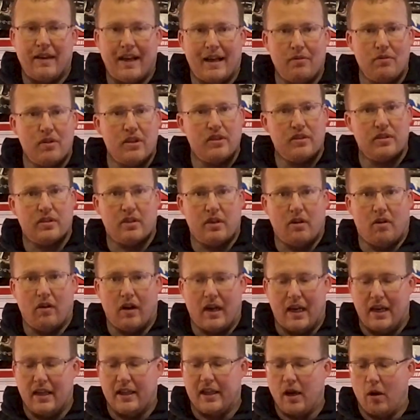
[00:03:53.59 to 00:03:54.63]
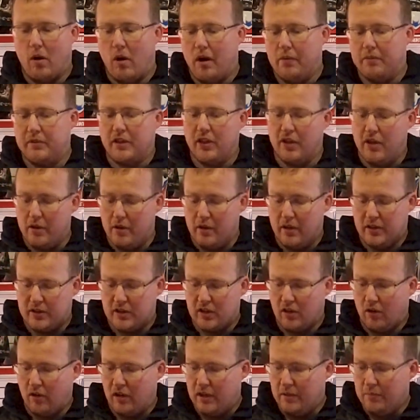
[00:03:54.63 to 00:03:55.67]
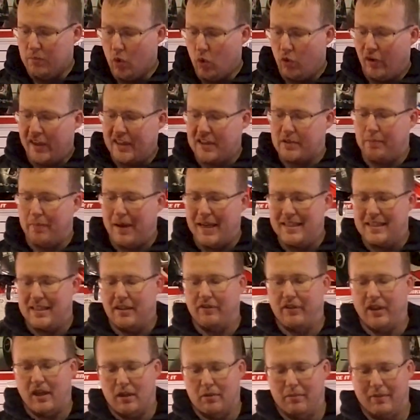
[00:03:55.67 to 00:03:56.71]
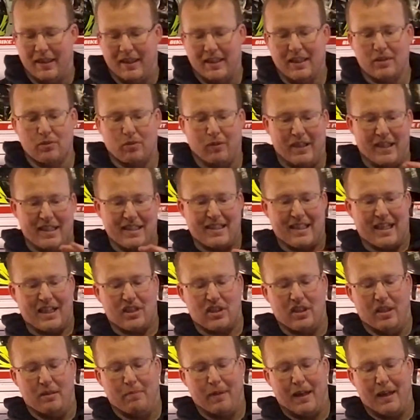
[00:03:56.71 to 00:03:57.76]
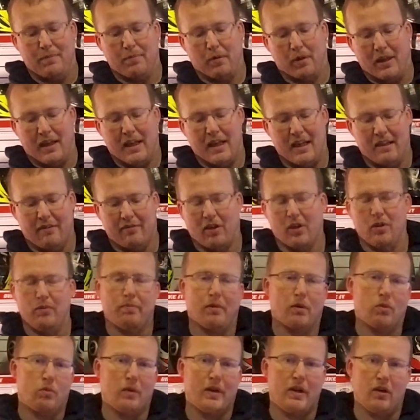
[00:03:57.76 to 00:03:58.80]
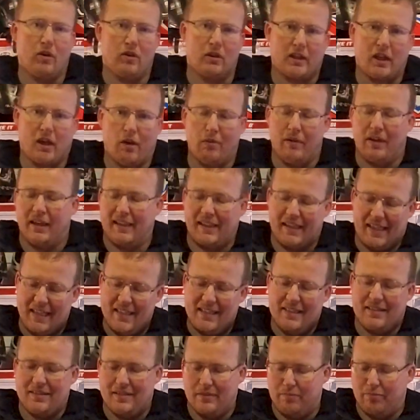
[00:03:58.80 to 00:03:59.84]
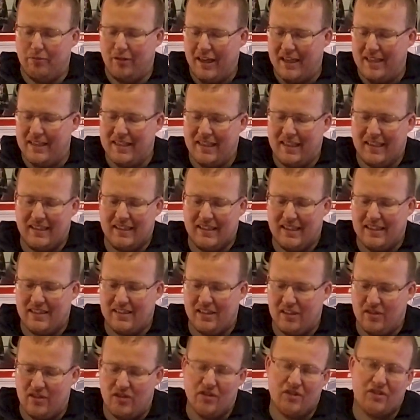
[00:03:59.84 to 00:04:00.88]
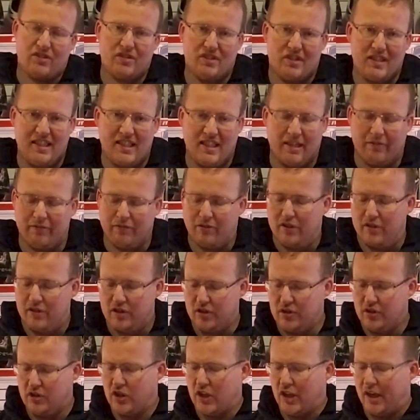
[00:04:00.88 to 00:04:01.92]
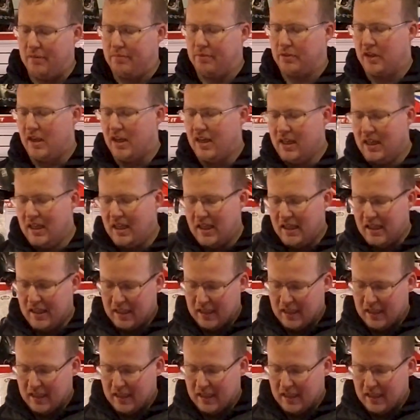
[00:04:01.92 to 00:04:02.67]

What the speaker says: So now you're starting to go up to the slightly more expensive helmet. This one is actually made by Aero, but we're not going into branding. This is just different shapes.